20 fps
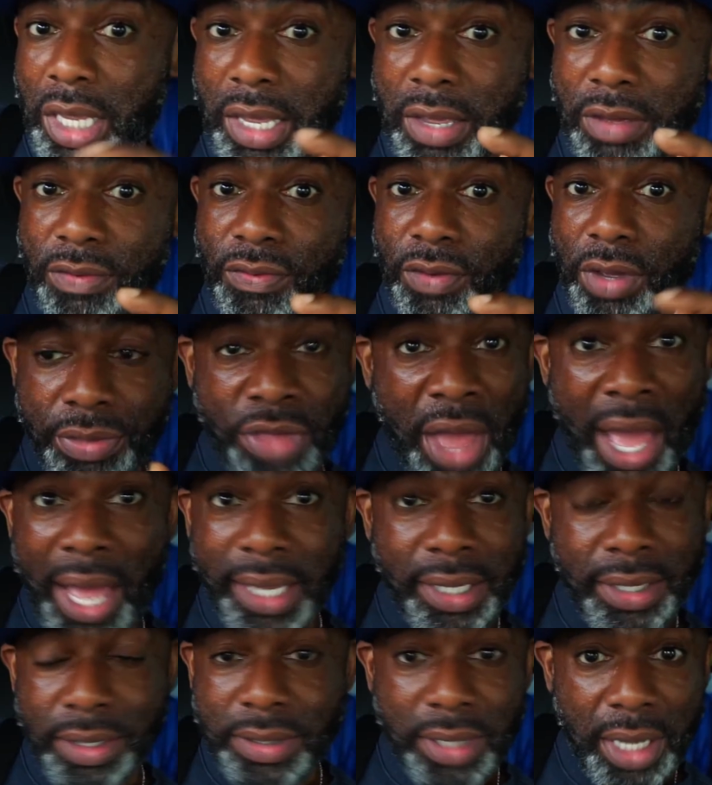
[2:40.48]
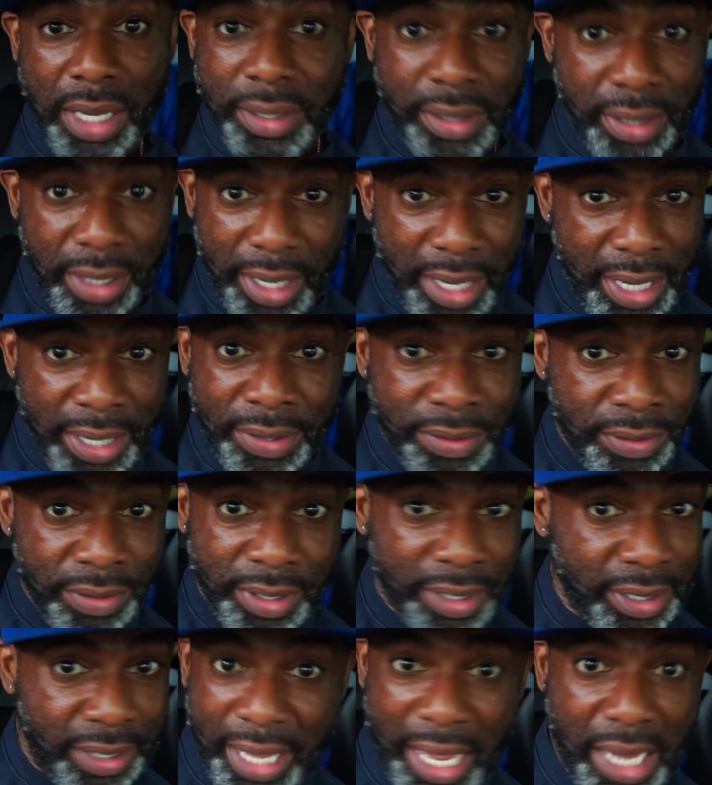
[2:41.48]
If that is an
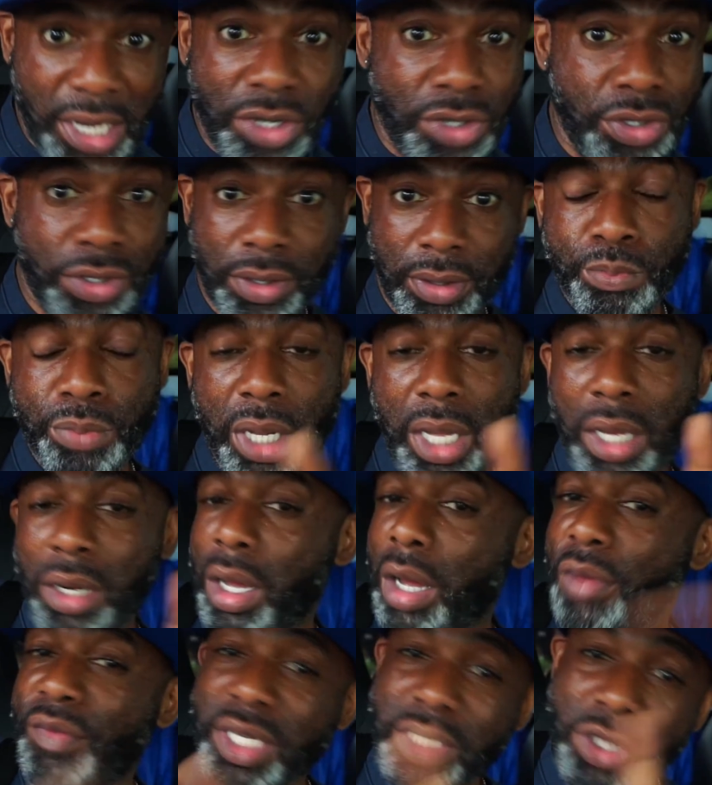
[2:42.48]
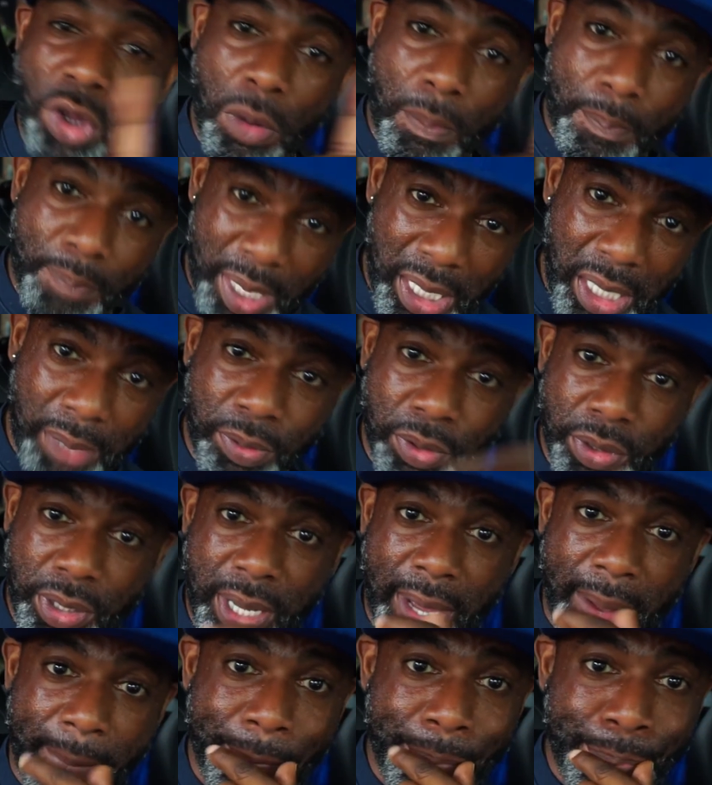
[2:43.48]
indication, but a lot of us don't pick up on
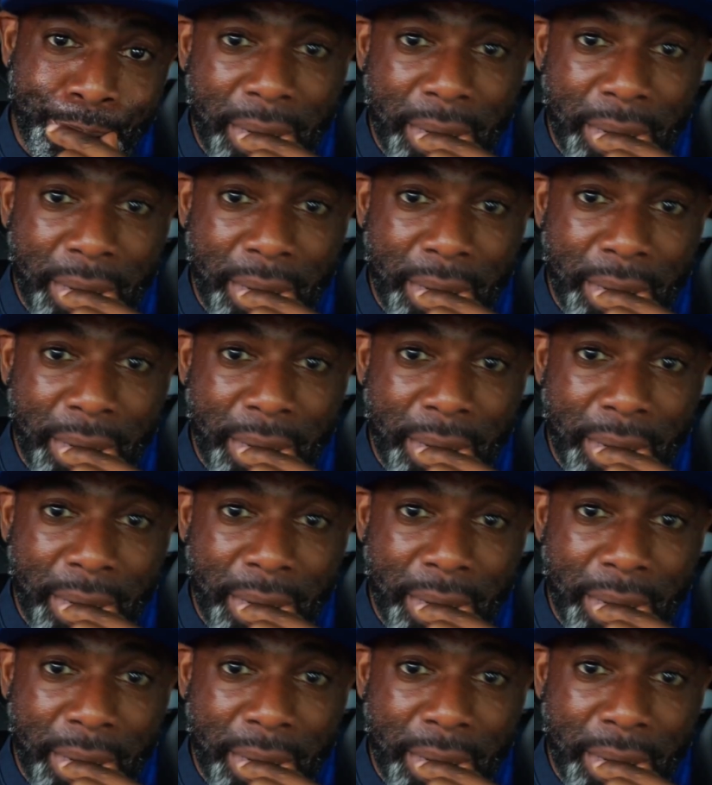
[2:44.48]
that,